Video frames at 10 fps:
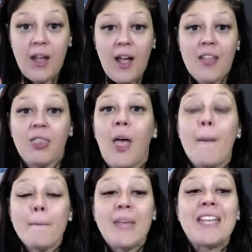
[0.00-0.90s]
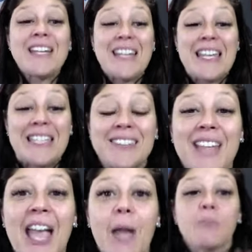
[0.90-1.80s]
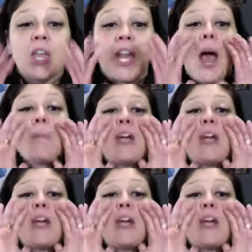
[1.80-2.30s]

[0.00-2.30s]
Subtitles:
And let me say it, and I'm